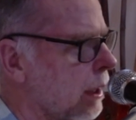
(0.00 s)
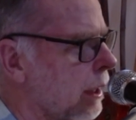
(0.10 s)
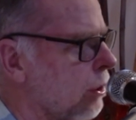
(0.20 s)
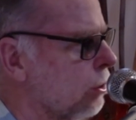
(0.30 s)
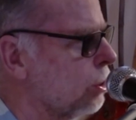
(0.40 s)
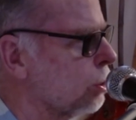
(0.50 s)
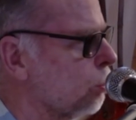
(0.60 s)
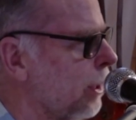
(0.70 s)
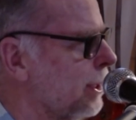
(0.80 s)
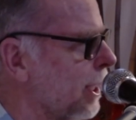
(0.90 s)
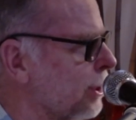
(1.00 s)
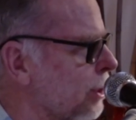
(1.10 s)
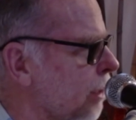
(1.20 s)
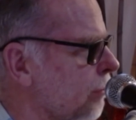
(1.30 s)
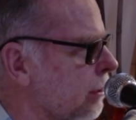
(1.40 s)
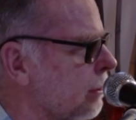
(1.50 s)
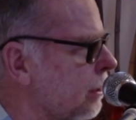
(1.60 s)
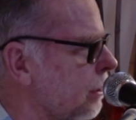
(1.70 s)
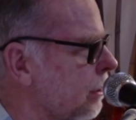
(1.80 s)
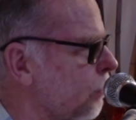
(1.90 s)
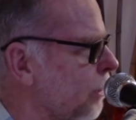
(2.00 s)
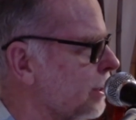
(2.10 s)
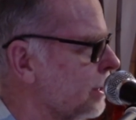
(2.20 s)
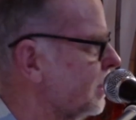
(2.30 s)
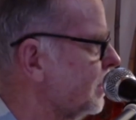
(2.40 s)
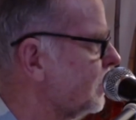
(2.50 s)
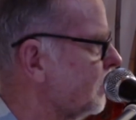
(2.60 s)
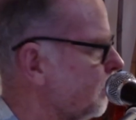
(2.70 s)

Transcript: noxious weed takes over, it wrecks the system.